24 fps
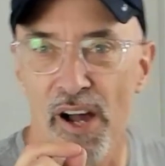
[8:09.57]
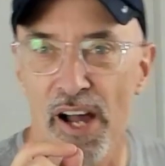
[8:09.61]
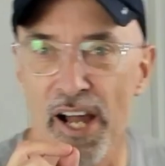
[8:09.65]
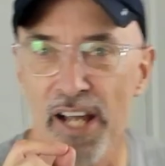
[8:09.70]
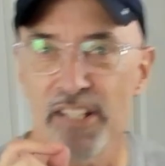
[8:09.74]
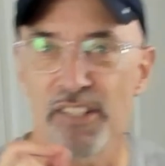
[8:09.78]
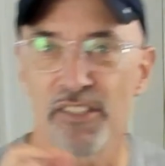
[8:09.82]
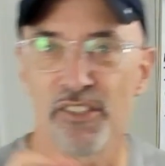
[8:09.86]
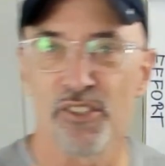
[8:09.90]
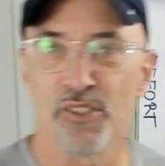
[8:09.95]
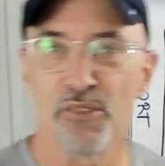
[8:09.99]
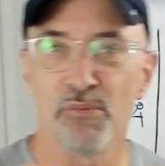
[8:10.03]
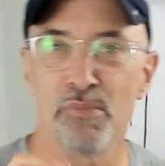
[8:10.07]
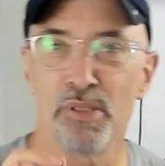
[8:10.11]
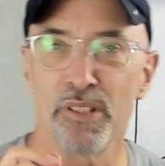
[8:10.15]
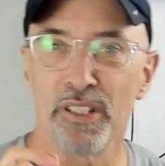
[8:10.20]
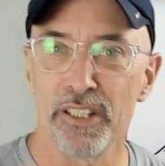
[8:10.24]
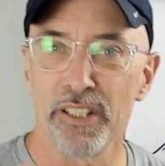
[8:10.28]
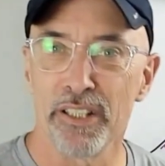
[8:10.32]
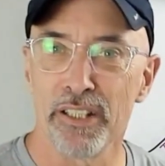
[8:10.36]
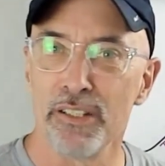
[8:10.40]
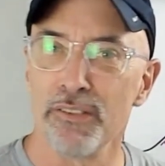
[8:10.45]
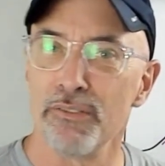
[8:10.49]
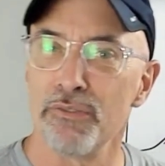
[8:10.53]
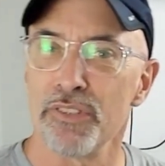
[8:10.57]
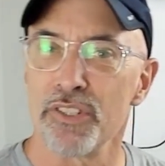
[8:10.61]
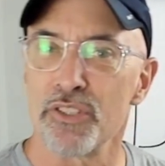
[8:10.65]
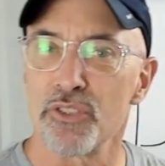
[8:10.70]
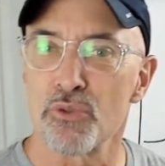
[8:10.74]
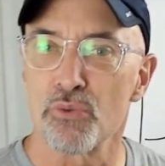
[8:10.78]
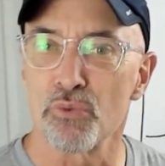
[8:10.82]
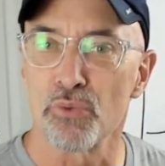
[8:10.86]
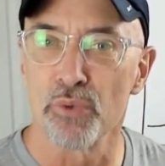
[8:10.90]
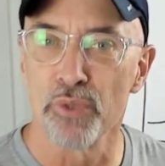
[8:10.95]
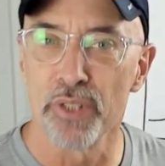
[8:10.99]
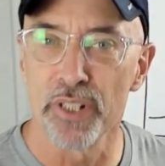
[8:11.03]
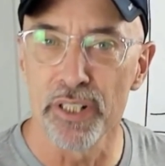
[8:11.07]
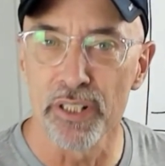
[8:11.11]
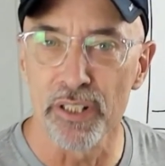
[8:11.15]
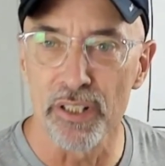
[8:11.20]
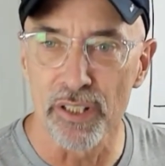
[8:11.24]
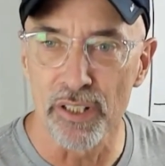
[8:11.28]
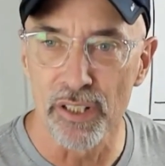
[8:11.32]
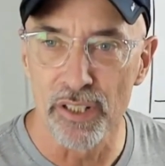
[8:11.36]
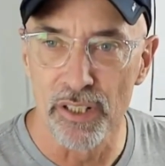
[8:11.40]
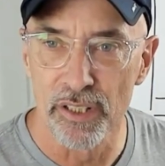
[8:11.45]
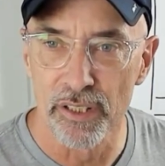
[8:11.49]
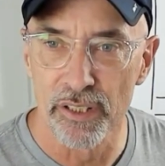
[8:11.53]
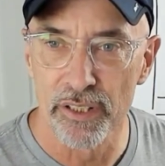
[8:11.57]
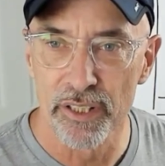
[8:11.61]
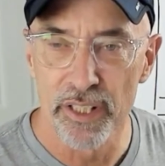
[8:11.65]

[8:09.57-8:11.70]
I do believe it's real.